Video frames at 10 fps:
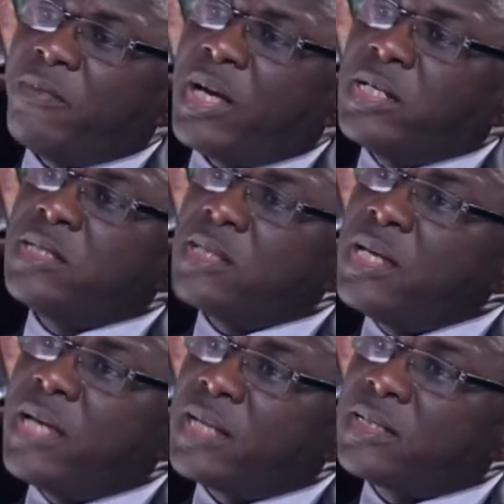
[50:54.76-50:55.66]
I just
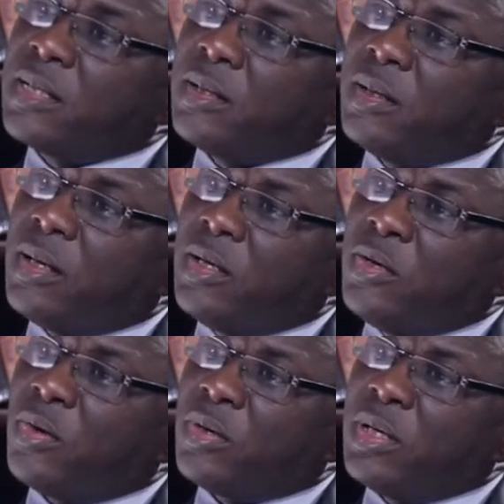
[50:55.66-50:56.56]
said that,
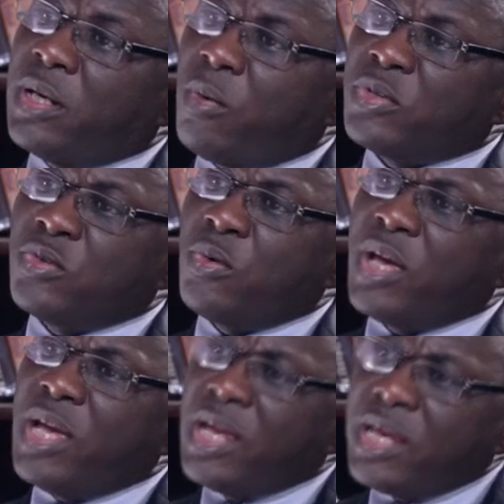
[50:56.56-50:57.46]
there was no
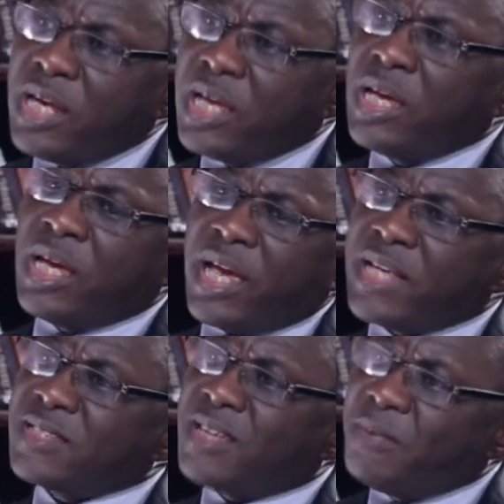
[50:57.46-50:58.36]
any
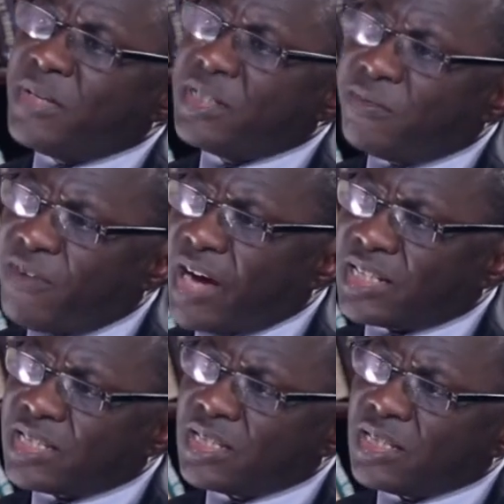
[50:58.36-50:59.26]
established
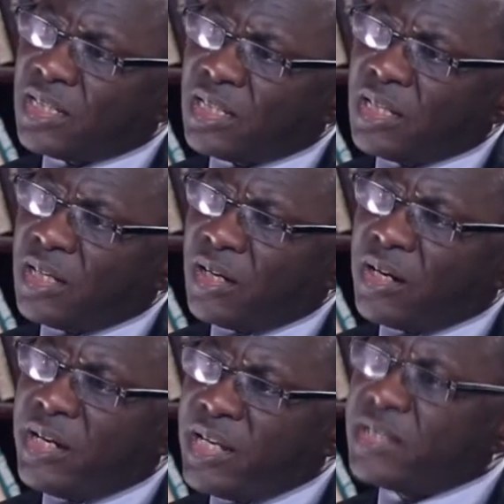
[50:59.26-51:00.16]
fact
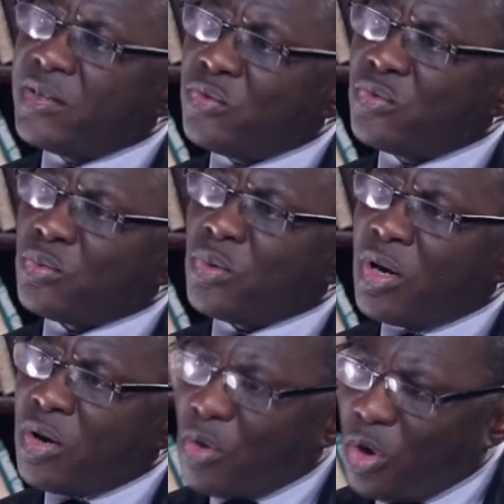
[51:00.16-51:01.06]
relating to
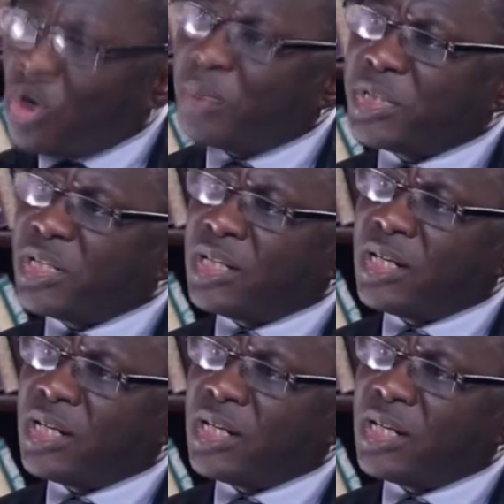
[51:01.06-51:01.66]
corruption